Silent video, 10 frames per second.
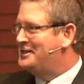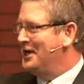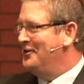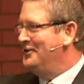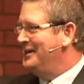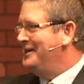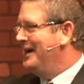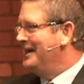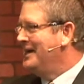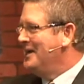to tell you
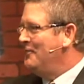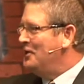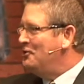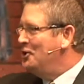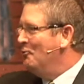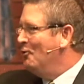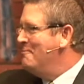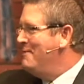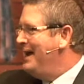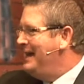today that you
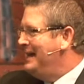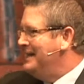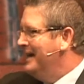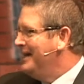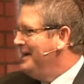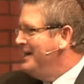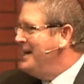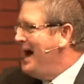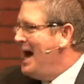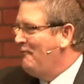were made
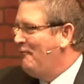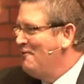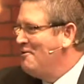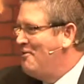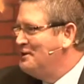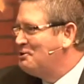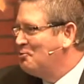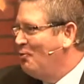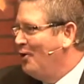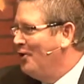not for
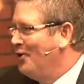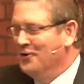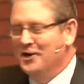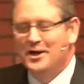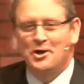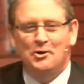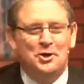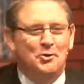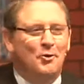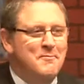this world.
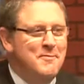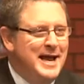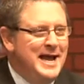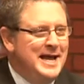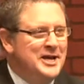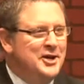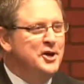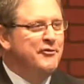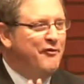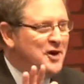You were
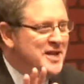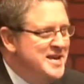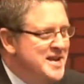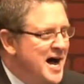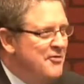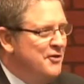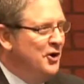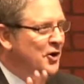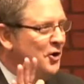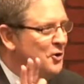made for
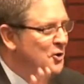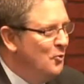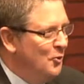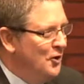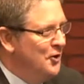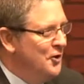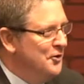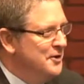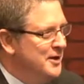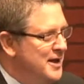another world.
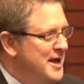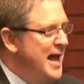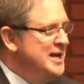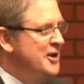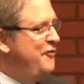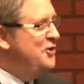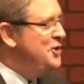And if